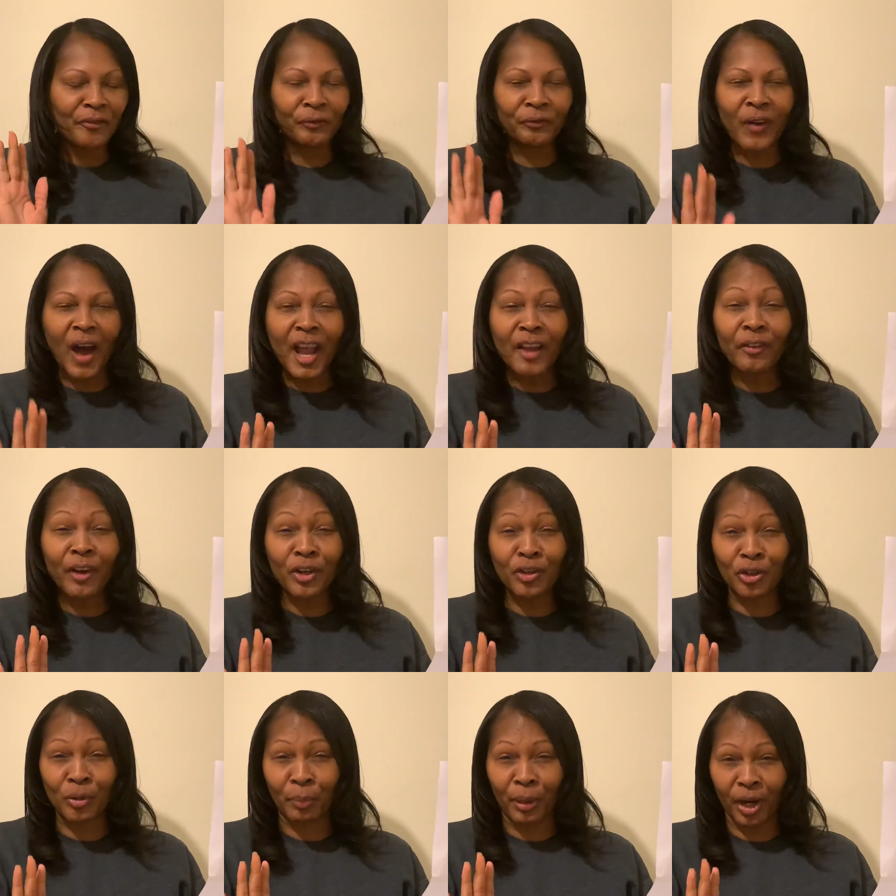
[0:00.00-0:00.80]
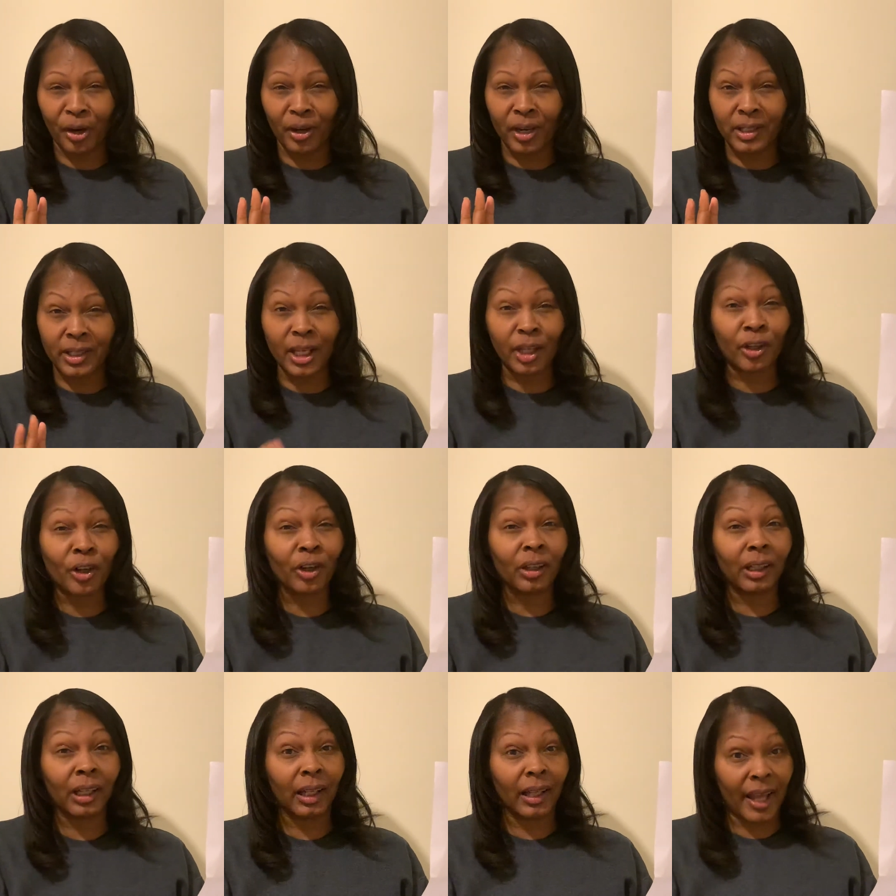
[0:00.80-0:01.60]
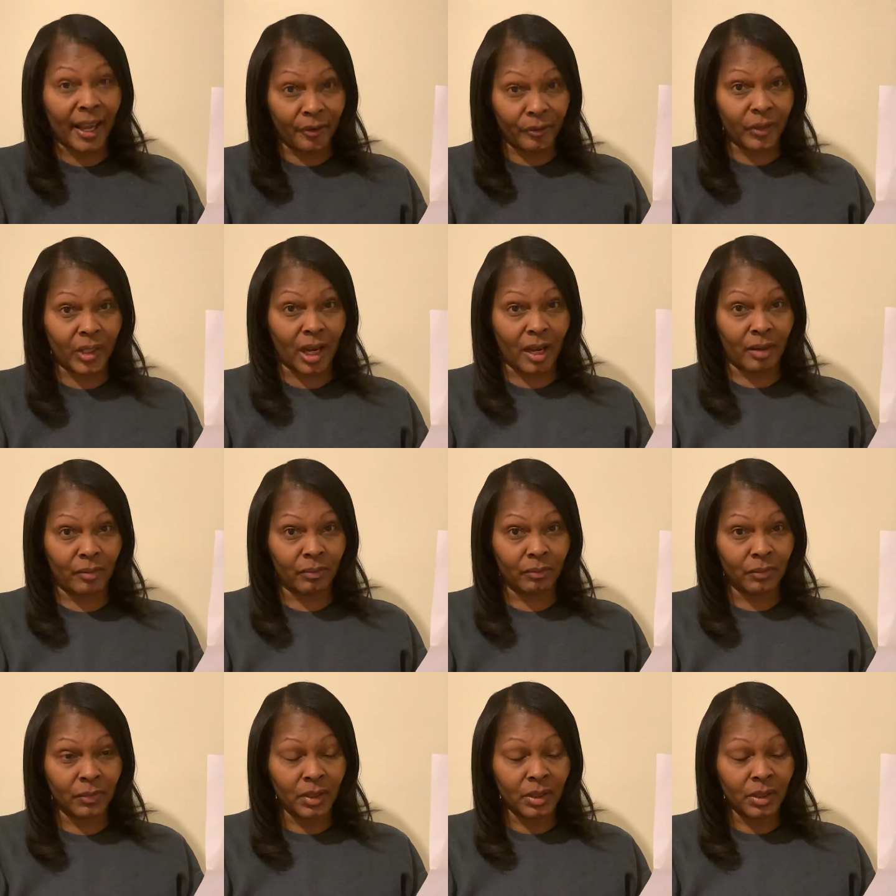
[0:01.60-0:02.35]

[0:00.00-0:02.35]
500 periods in her lifetime.